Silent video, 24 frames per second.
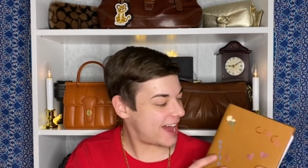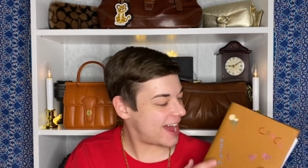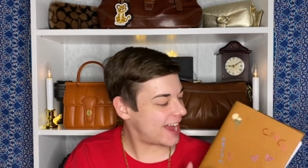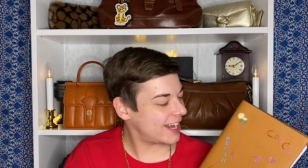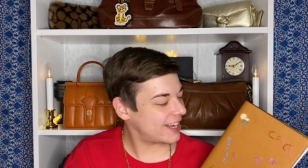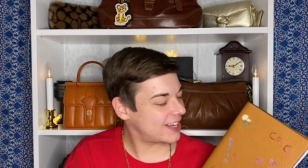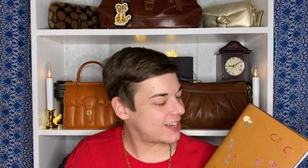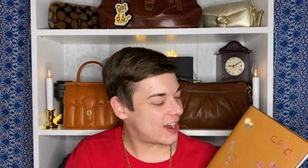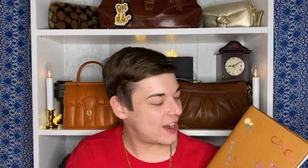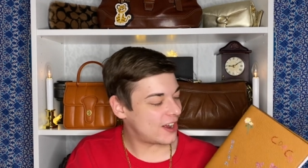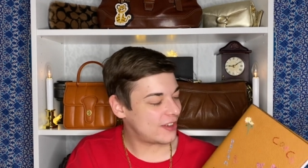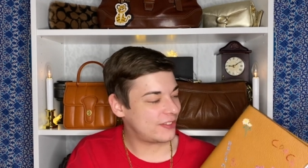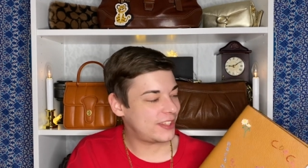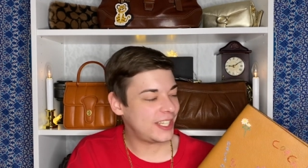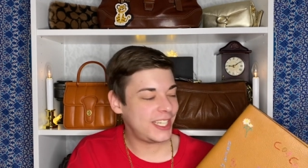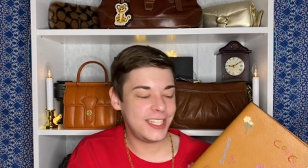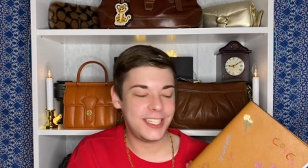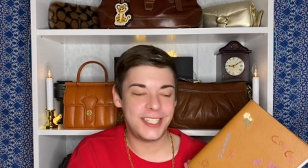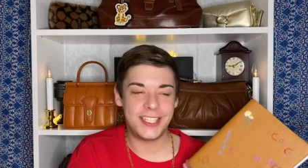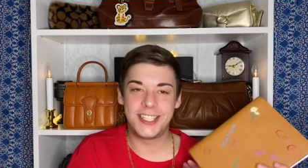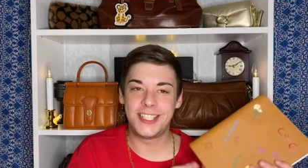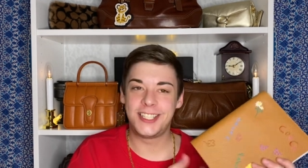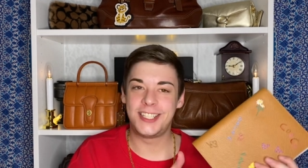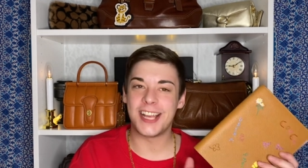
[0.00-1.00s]
it. I got the
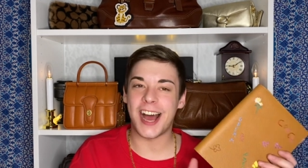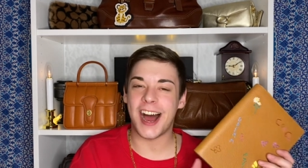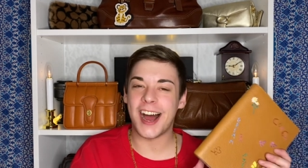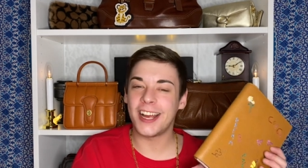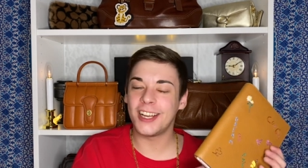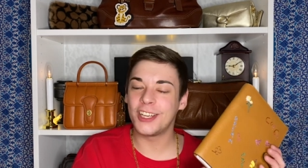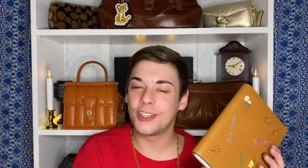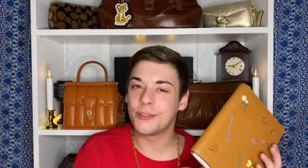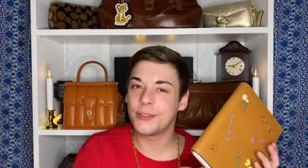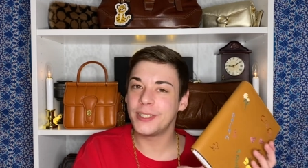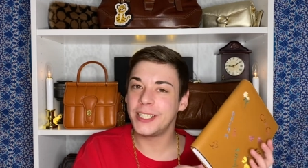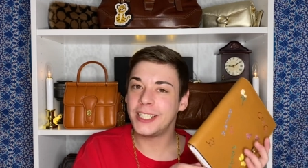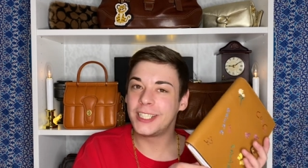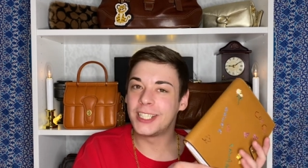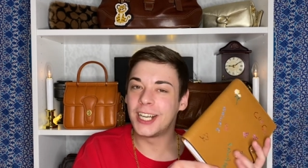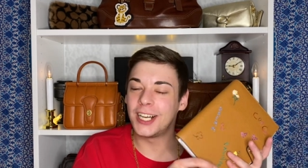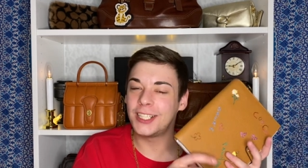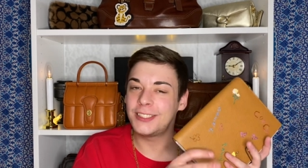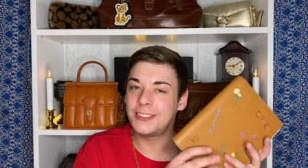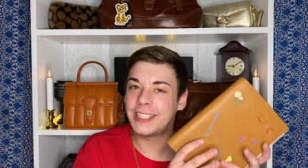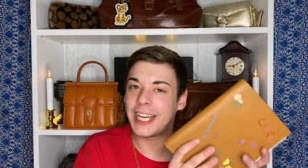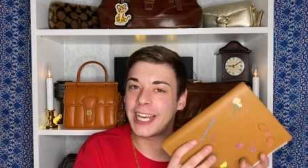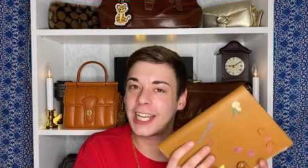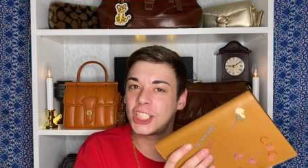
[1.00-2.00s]
diary
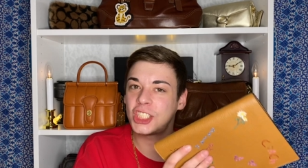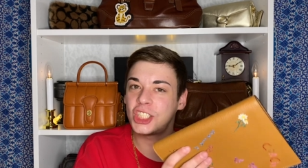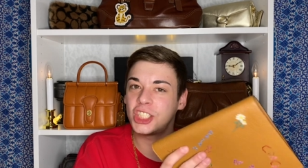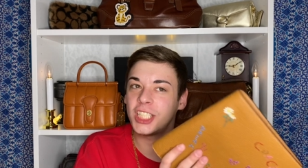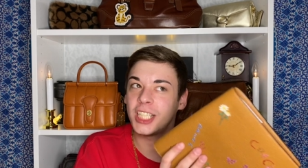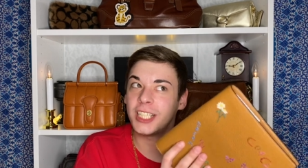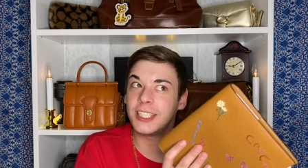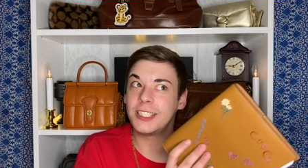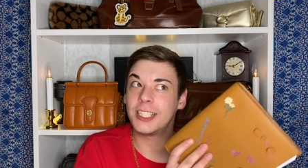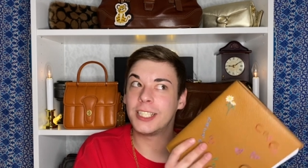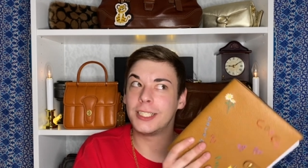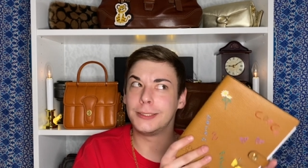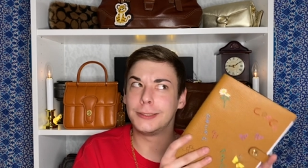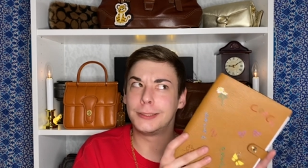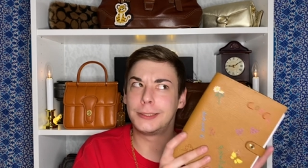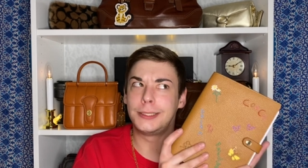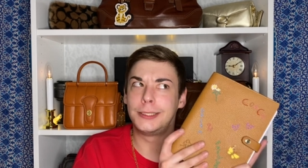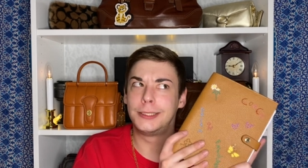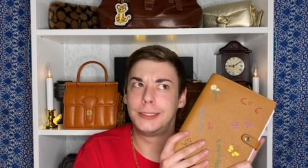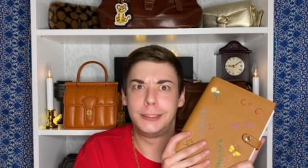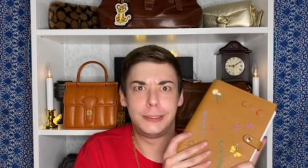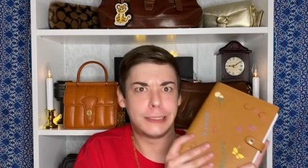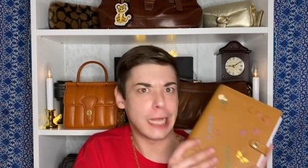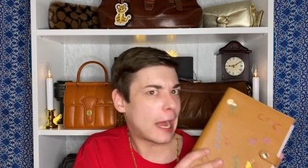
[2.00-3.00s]
collection
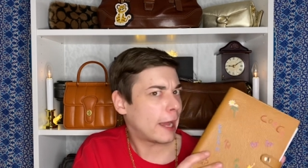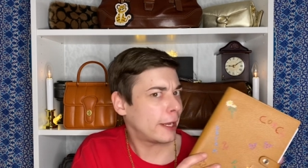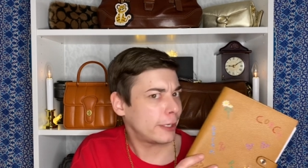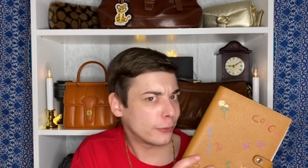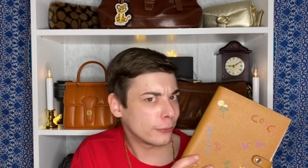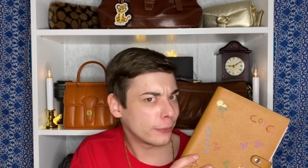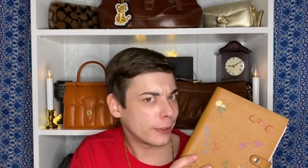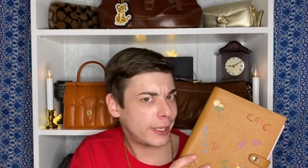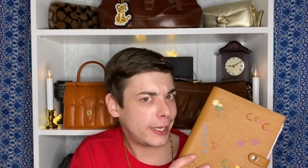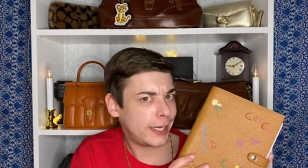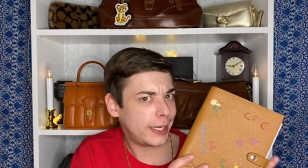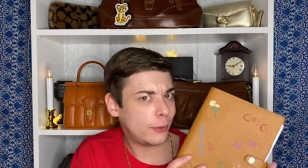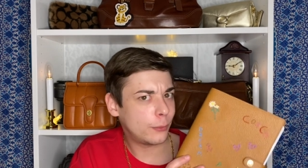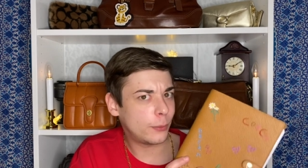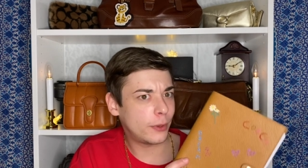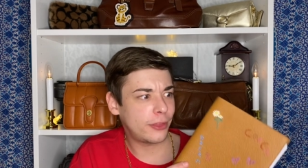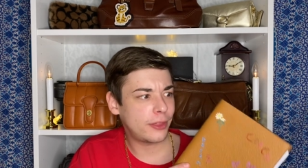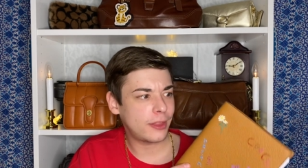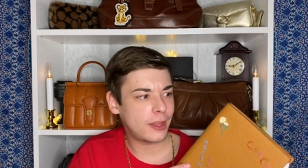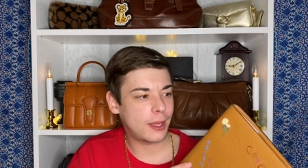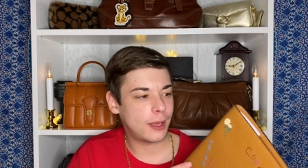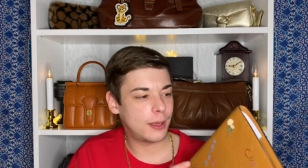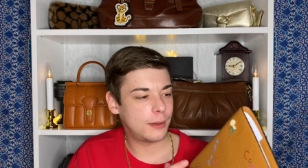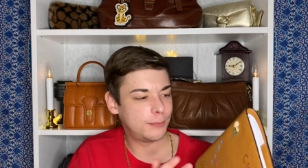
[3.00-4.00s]
diary with
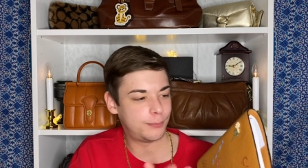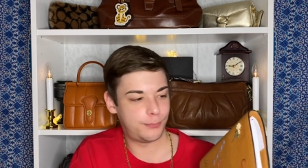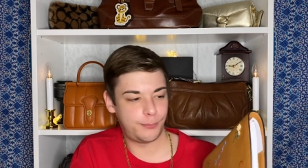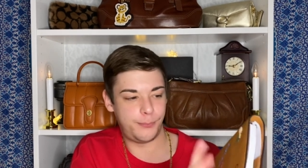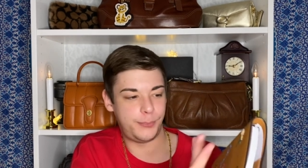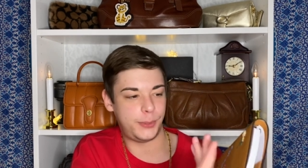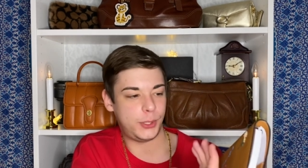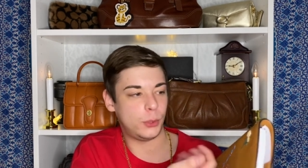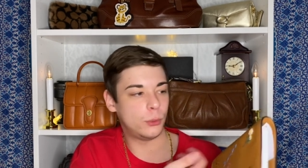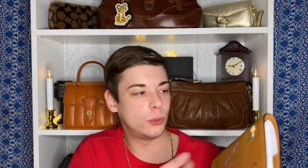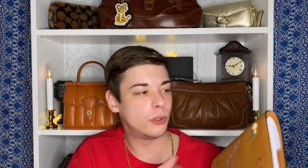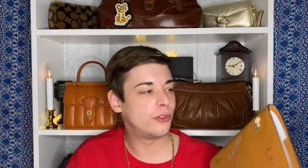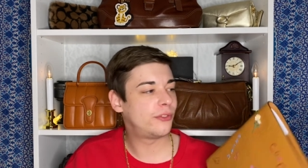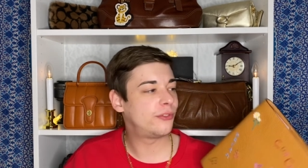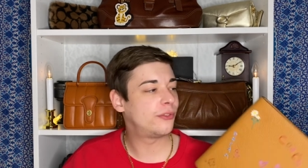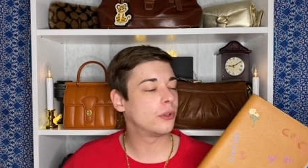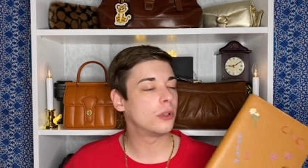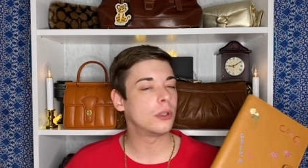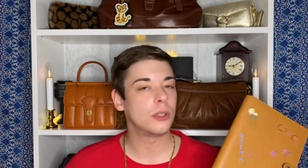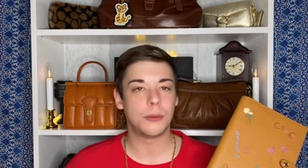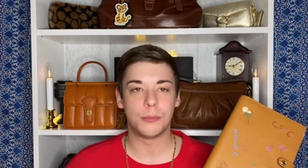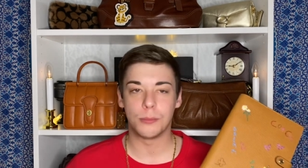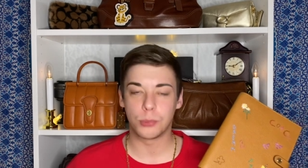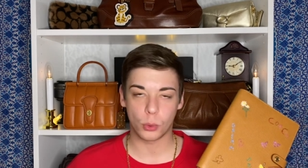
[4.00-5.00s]

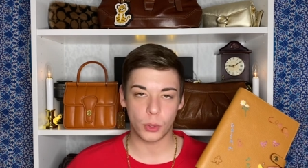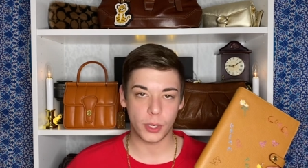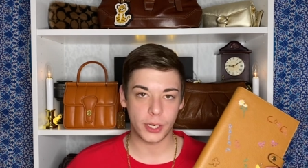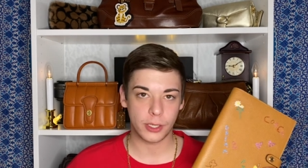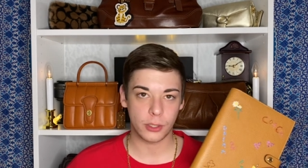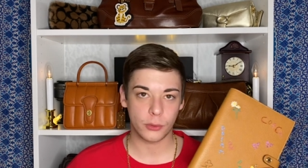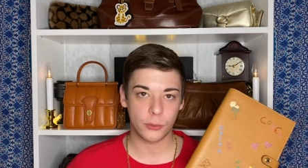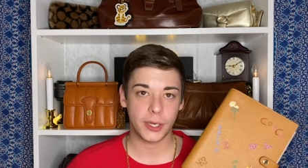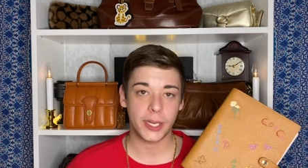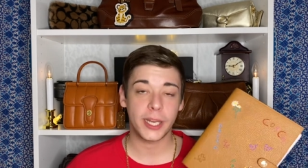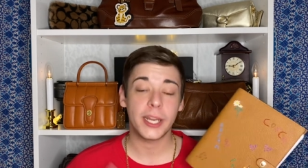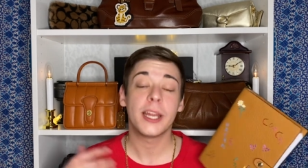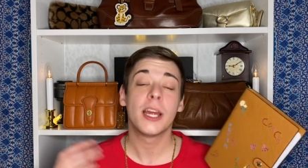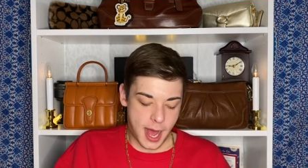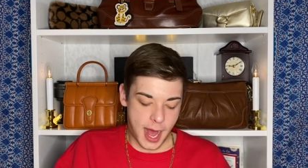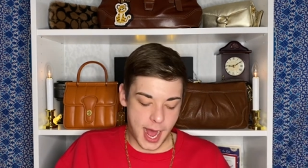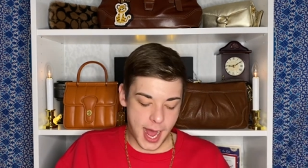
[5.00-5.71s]
beautiful embroidery.